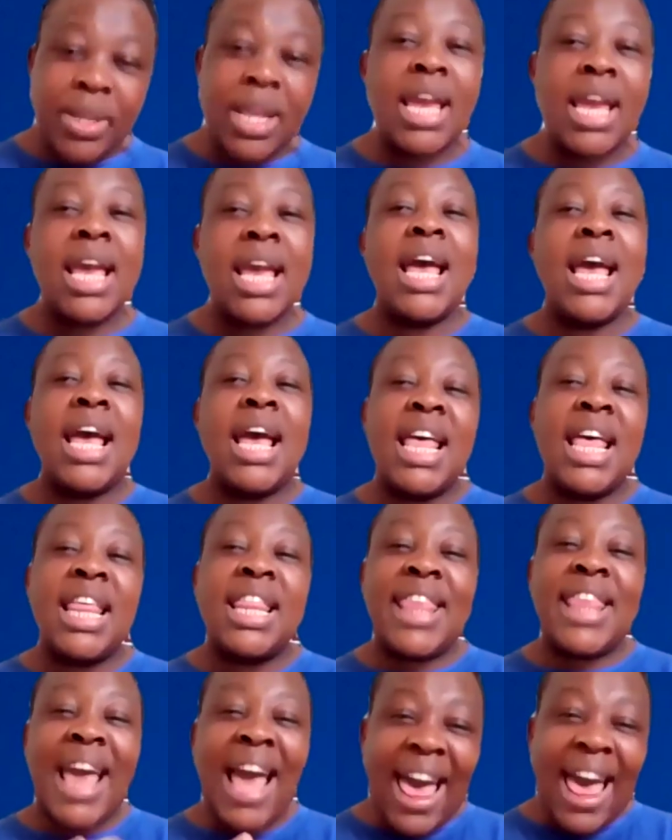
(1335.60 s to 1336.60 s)
Mm.
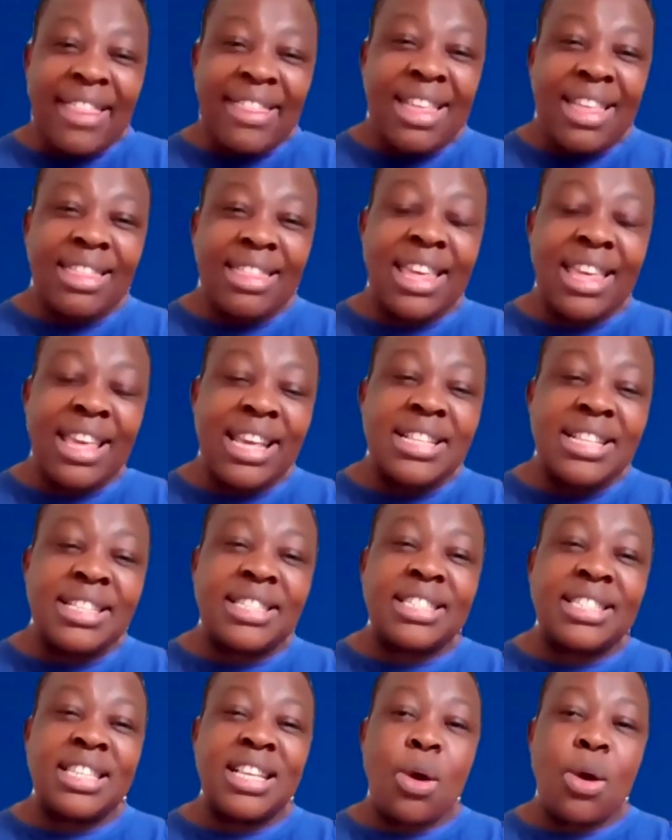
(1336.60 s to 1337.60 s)
The other thing
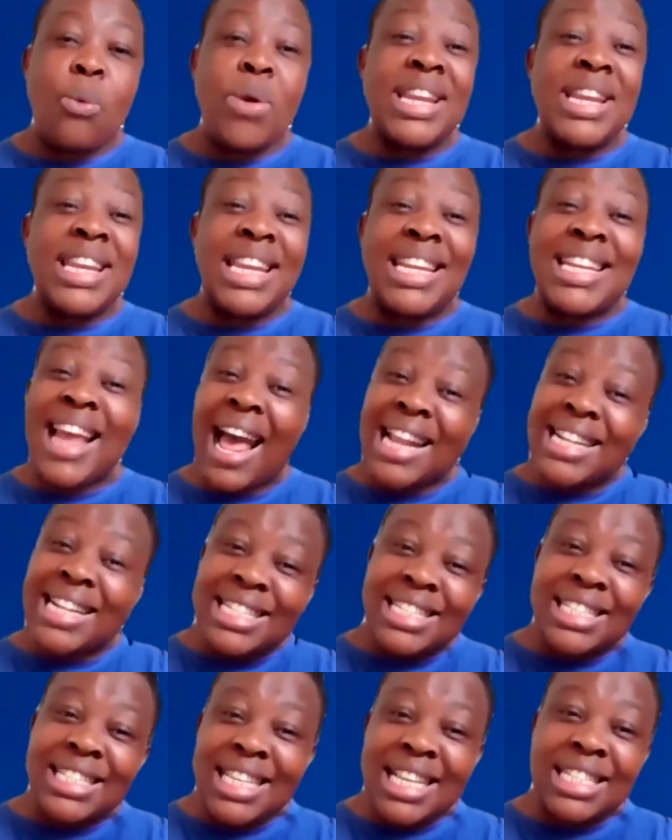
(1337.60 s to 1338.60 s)
is, we need
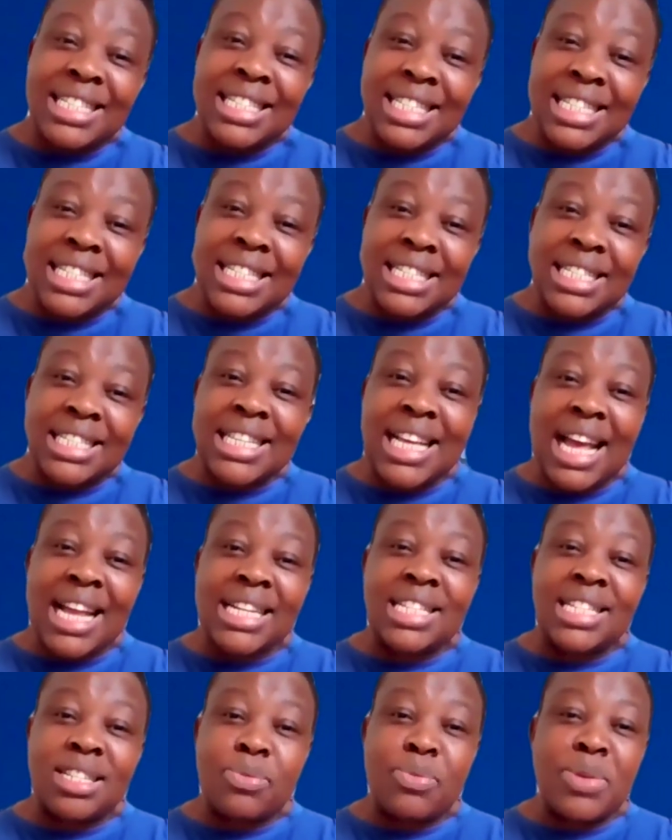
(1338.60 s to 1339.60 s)
artisans in this country.